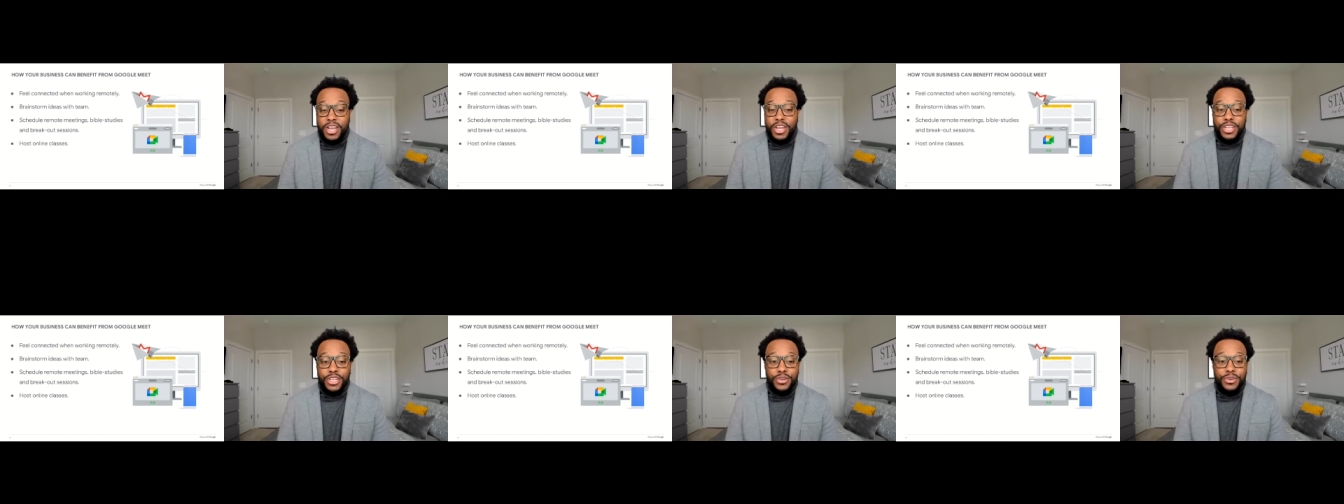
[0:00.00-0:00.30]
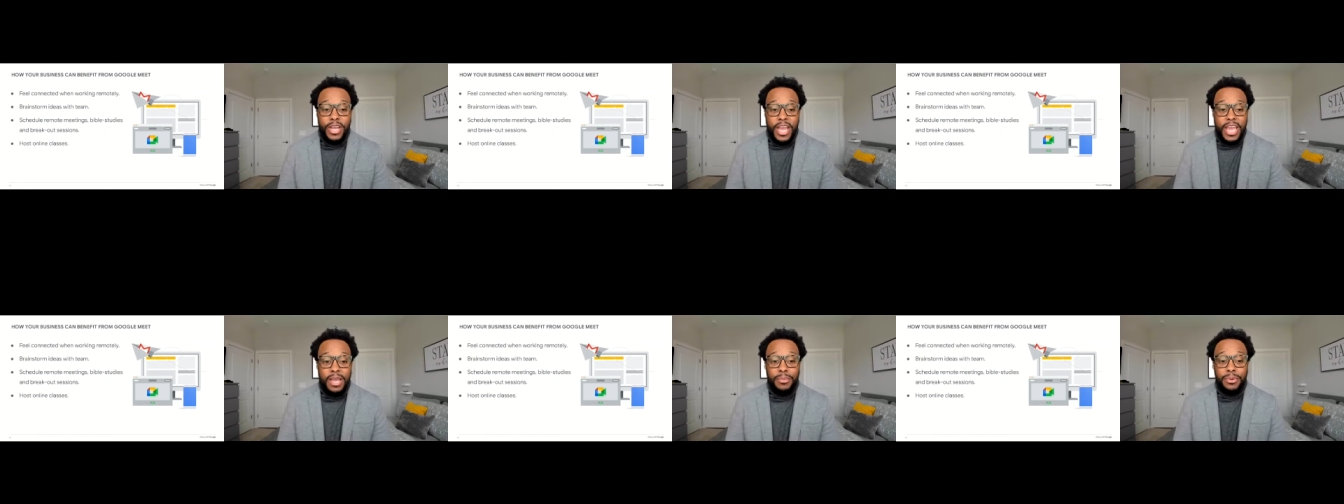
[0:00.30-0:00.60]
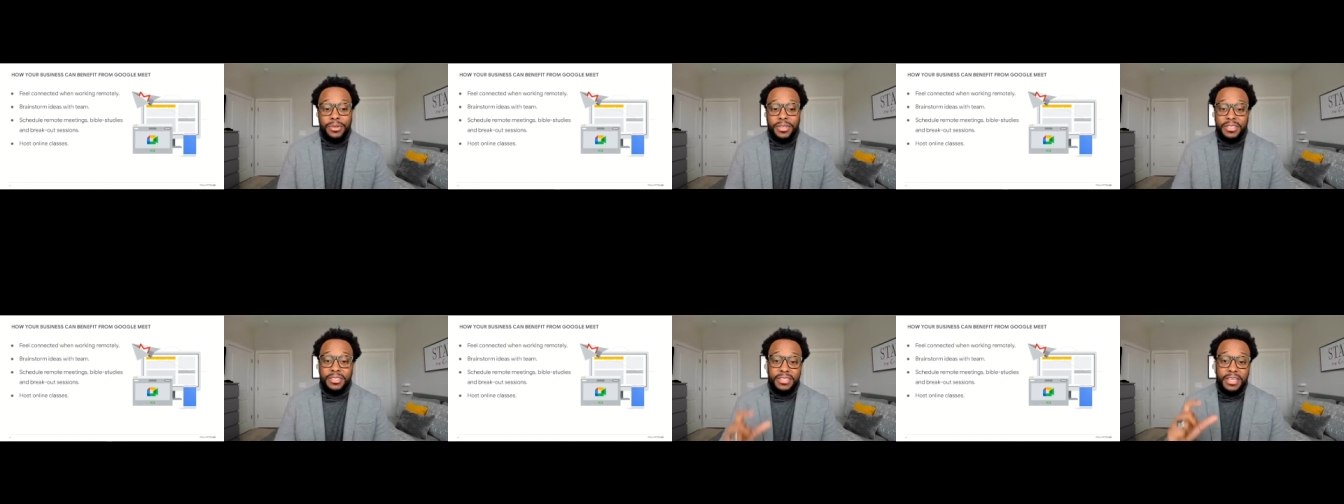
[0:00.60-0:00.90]
you're
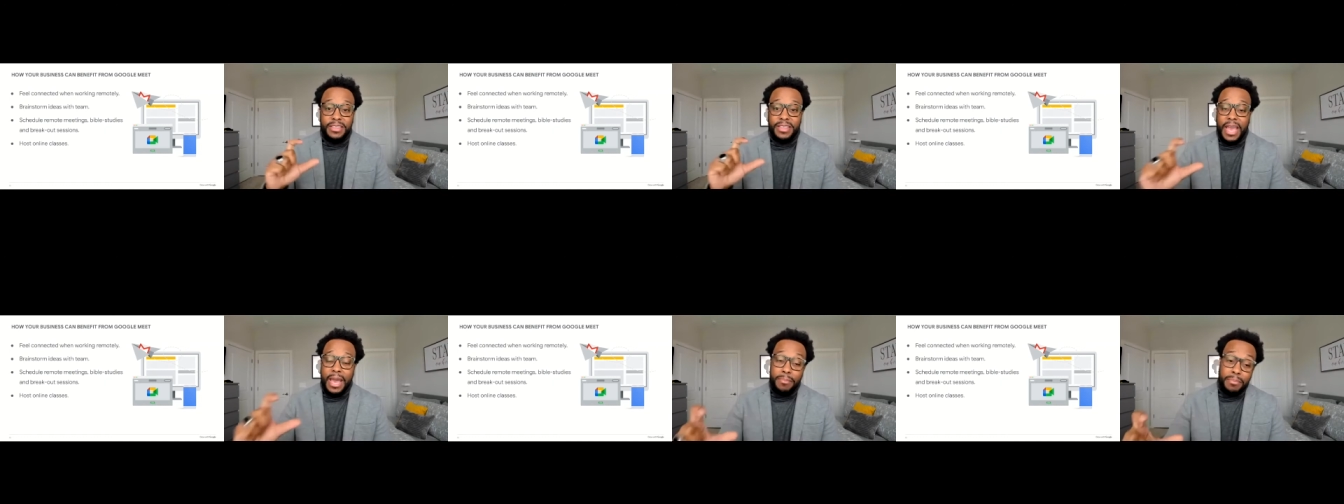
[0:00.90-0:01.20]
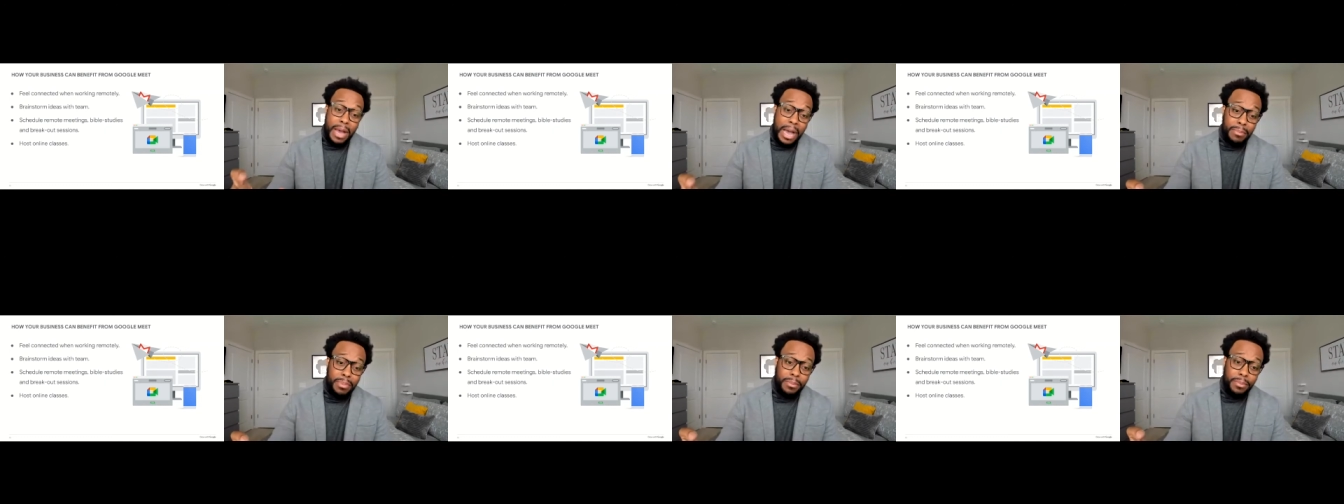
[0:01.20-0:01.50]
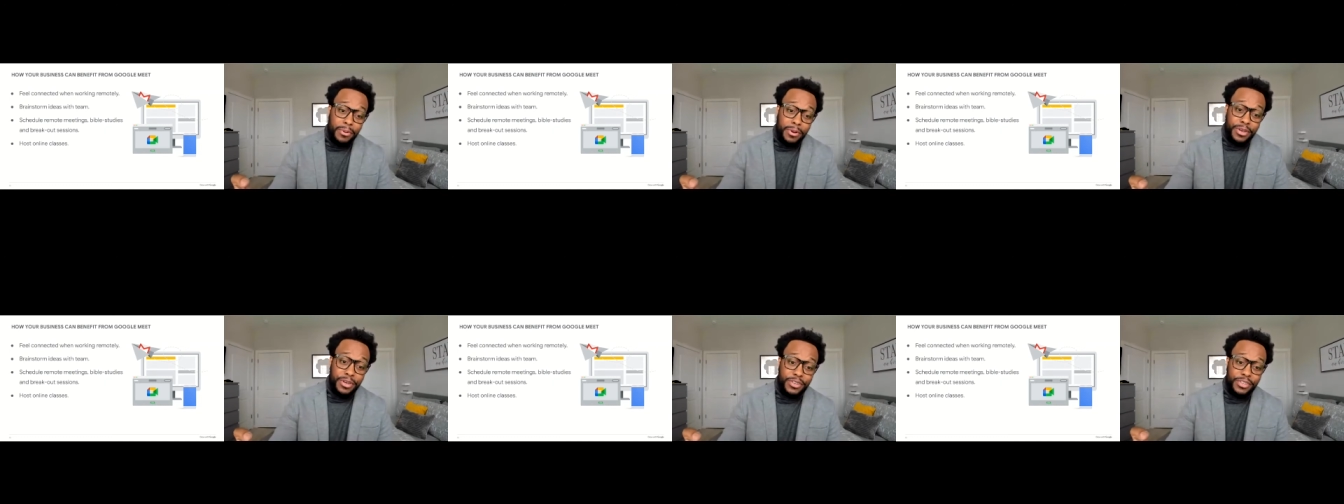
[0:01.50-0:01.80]
able to see that pop
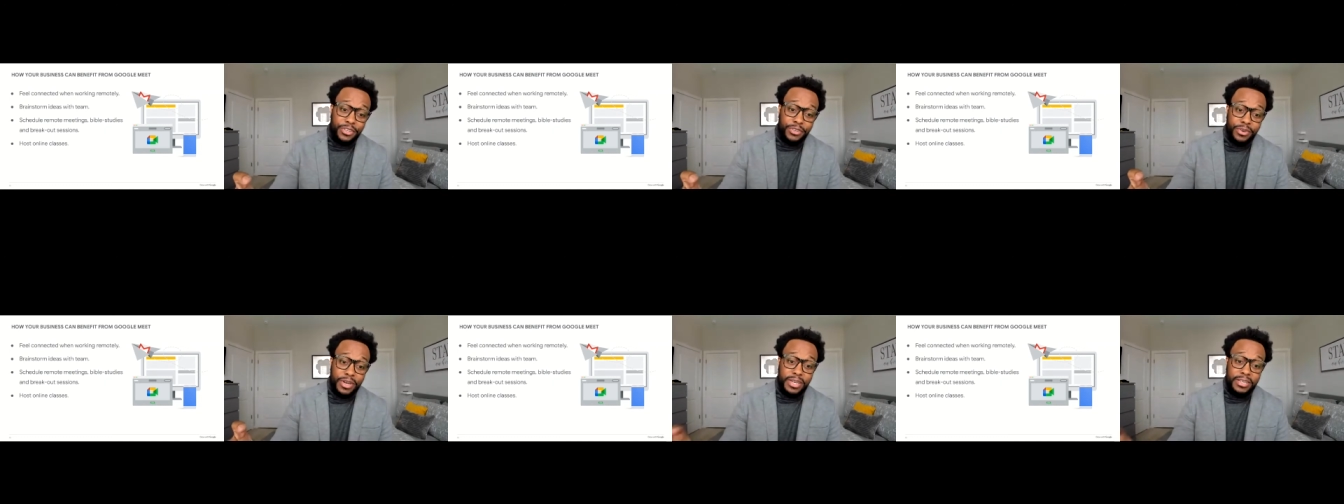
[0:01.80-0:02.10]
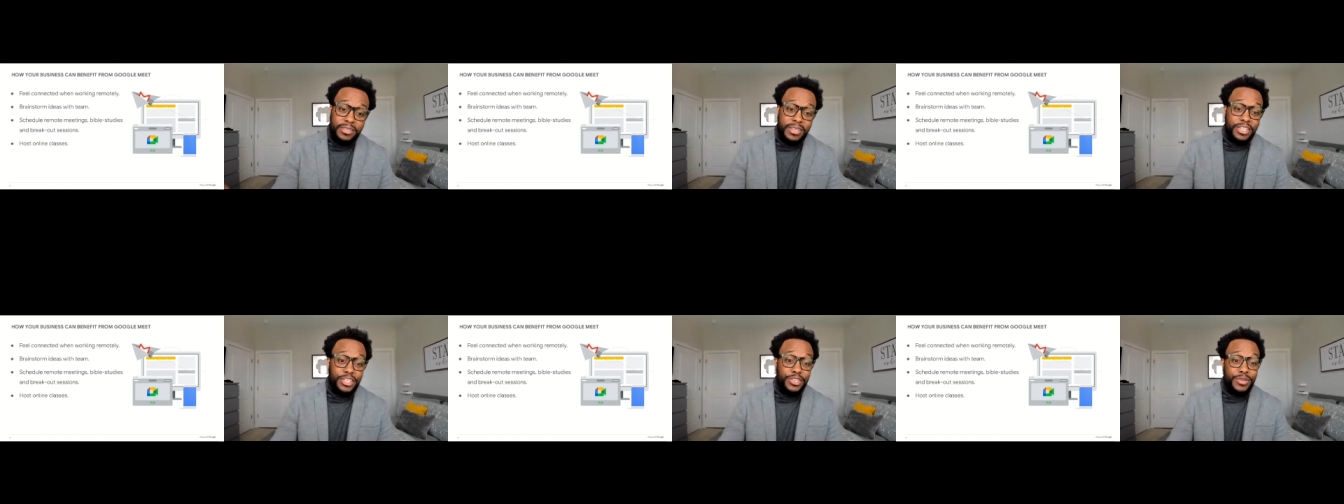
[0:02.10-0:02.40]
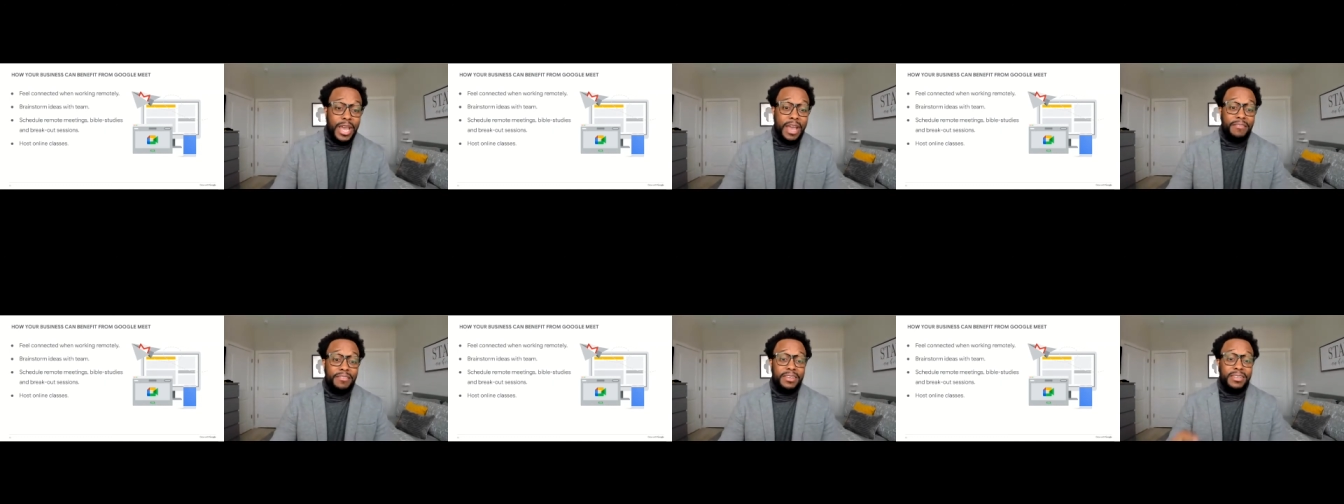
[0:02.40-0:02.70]
up on your screen, says you
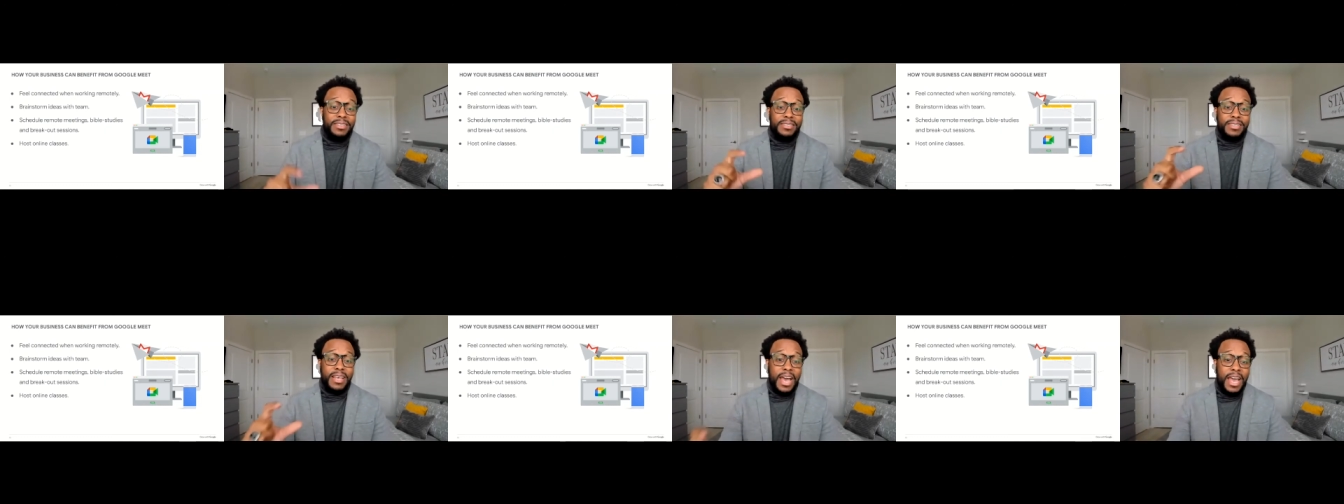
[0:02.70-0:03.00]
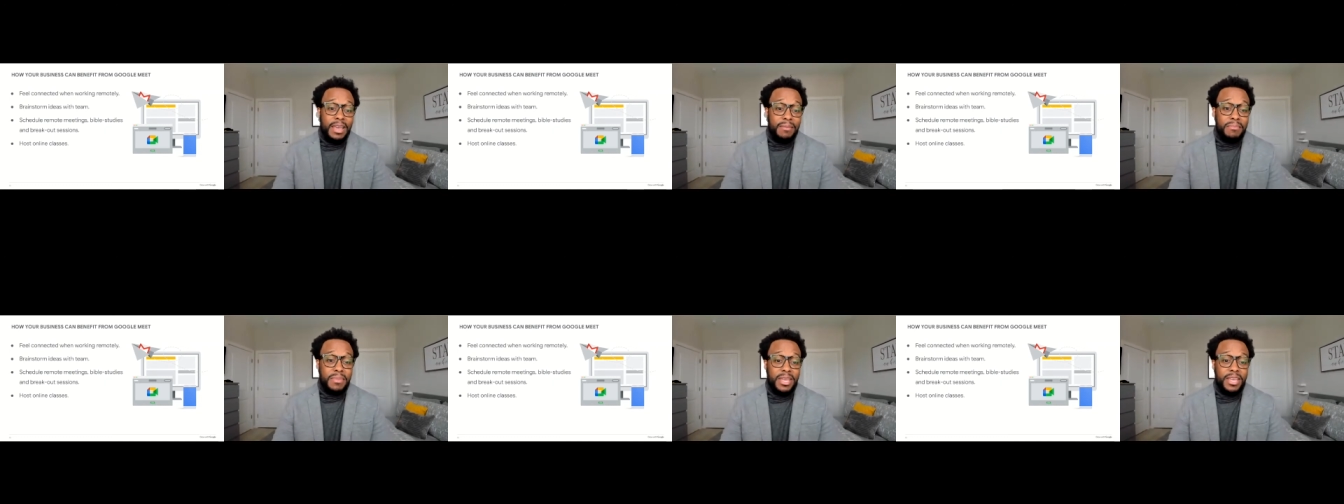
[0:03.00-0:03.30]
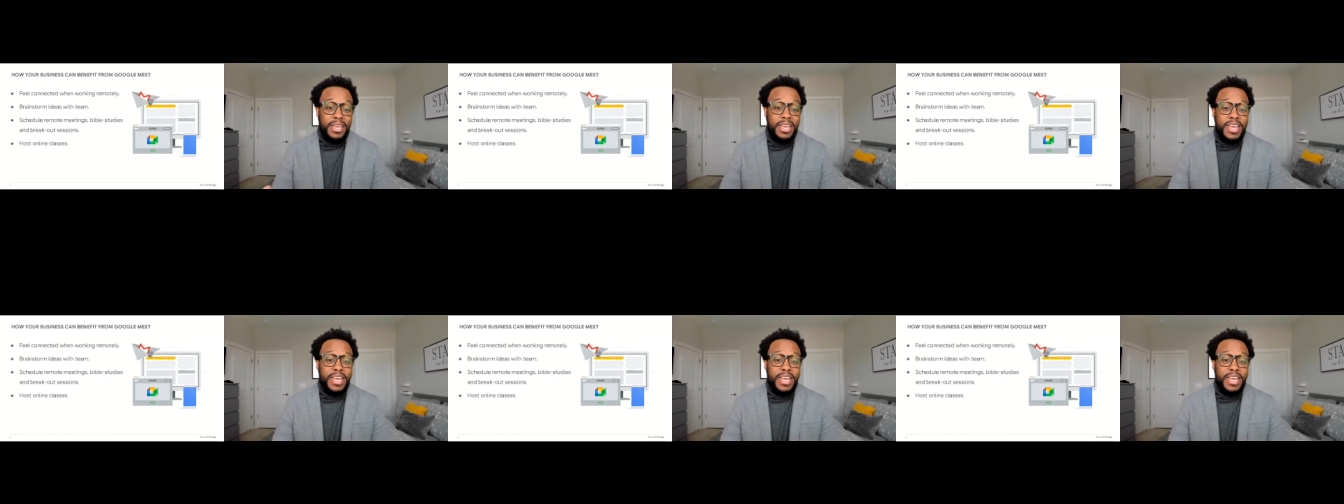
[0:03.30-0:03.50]
have an assignment,